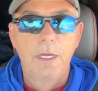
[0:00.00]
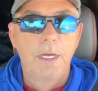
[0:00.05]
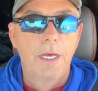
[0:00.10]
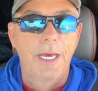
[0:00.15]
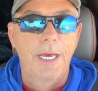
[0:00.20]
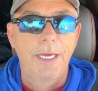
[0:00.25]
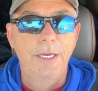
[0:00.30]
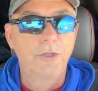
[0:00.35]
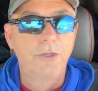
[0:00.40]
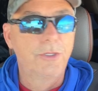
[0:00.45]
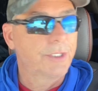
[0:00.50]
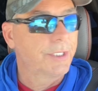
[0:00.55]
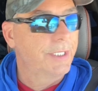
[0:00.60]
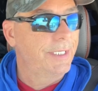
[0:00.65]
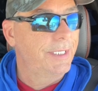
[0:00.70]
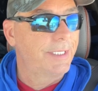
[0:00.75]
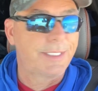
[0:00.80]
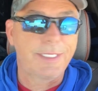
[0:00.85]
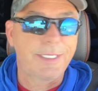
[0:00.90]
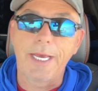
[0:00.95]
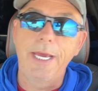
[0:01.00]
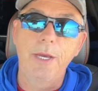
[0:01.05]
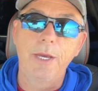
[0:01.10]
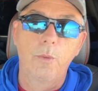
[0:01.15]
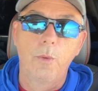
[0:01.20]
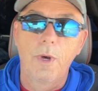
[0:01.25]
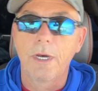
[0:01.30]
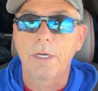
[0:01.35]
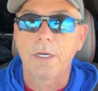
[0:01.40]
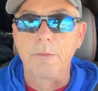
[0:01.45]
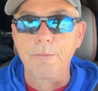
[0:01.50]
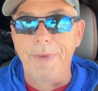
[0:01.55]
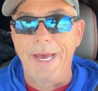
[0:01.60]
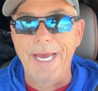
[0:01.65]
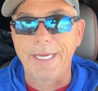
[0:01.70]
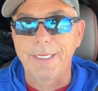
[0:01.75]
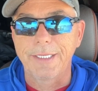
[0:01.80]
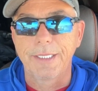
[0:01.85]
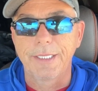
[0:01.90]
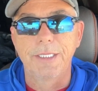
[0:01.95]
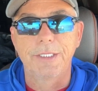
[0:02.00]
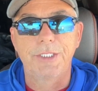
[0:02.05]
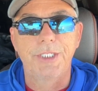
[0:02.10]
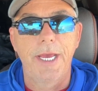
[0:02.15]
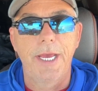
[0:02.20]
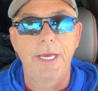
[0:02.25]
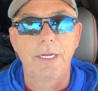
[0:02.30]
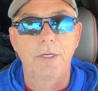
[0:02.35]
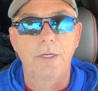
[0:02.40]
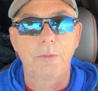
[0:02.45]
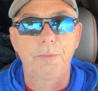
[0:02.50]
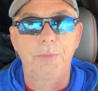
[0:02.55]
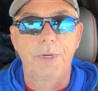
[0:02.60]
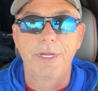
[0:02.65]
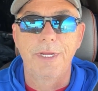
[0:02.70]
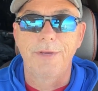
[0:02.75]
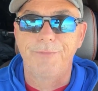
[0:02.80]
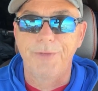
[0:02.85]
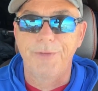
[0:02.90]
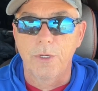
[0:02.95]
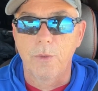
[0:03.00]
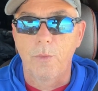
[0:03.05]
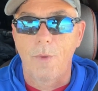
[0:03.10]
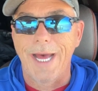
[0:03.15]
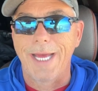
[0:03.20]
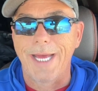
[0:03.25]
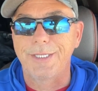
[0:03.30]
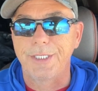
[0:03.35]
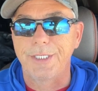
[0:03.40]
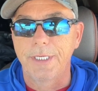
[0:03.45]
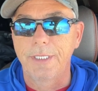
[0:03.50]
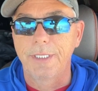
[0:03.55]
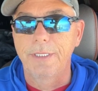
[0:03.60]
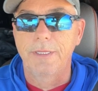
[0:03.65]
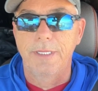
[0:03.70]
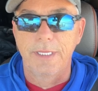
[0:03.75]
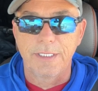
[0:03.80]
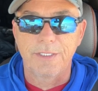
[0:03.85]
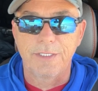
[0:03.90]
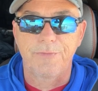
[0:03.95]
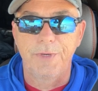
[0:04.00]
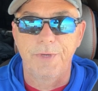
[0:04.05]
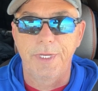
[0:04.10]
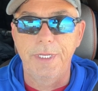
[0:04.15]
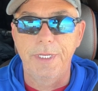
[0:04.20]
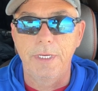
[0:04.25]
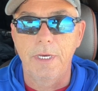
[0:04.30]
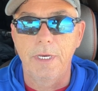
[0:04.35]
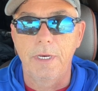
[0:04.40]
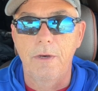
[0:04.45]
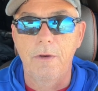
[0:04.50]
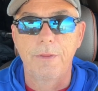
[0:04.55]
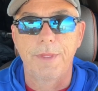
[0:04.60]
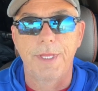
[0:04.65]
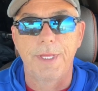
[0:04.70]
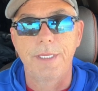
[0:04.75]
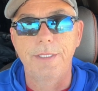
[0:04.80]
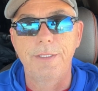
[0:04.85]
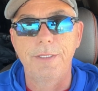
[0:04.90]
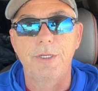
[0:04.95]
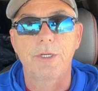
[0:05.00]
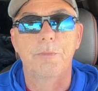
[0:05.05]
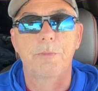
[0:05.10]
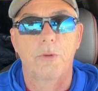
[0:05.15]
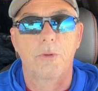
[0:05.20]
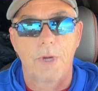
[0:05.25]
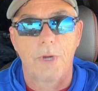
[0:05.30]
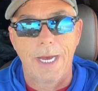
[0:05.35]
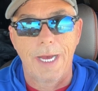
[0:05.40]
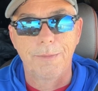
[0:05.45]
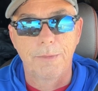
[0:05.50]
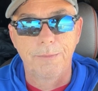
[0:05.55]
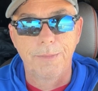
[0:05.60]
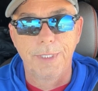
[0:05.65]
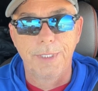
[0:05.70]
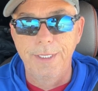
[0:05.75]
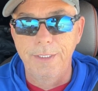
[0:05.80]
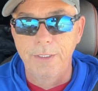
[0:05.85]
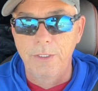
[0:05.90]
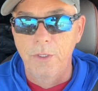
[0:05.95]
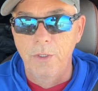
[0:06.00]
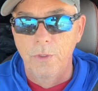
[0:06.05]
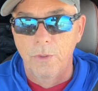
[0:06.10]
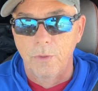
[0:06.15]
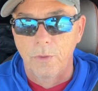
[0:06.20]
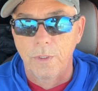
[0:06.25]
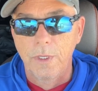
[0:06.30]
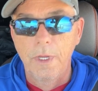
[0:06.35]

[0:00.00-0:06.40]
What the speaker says: I usually say welcome back to the channel, but if you're watching this video, then you're probably new.